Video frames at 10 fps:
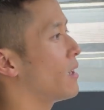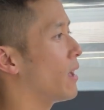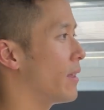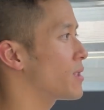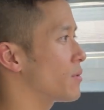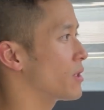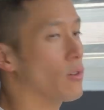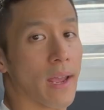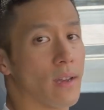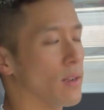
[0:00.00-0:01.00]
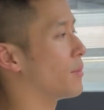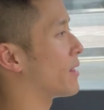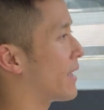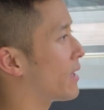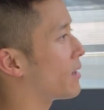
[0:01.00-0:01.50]
And that's really great. I mean,
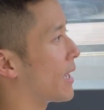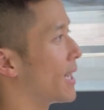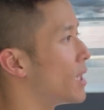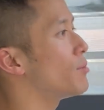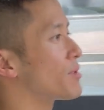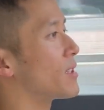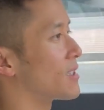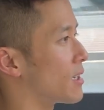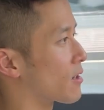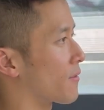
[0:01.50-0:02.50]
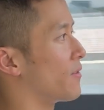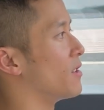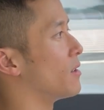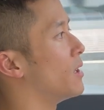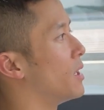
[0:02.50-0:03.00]
that helps the steering
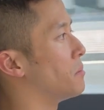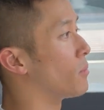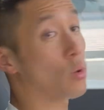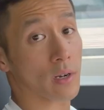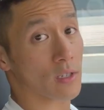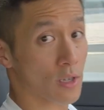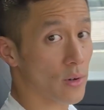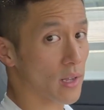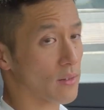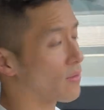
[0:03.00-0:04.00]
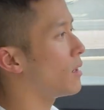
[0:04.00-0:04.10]
feel more intuitive.